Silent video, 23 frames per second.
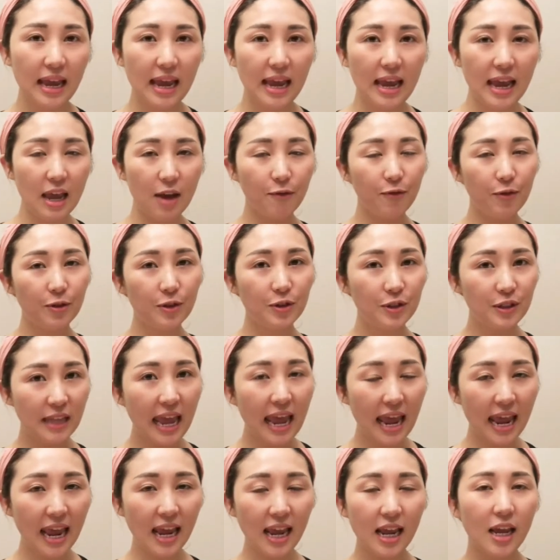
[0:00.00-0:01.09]
And for
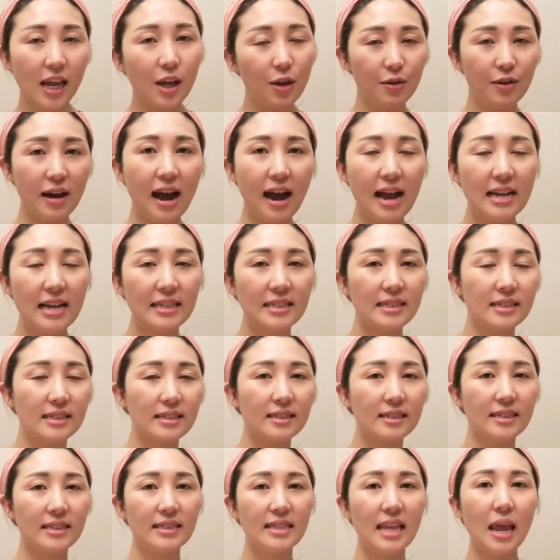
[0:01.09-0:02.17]
today, you guys
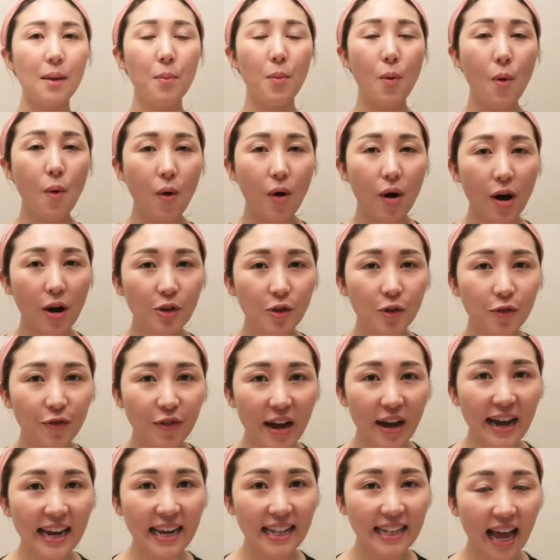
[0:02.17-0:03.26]
stay more to
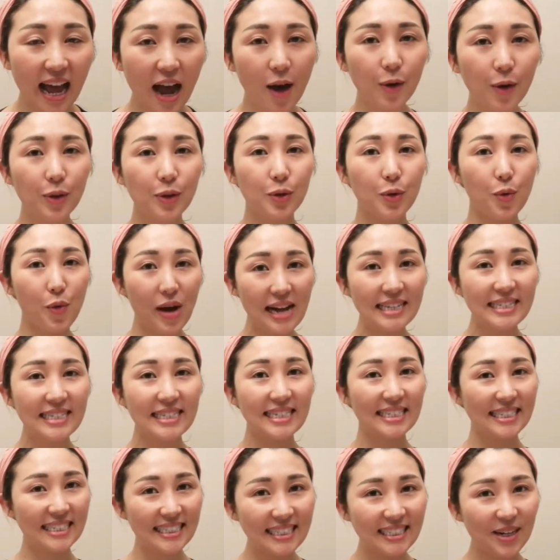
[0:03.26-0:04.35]
find out what's
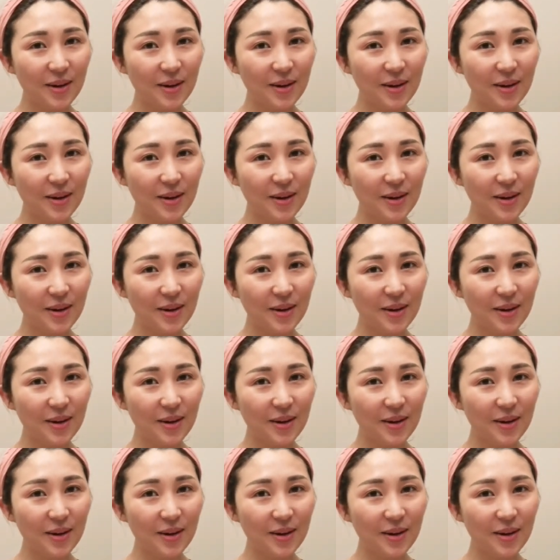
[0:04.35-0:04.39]
good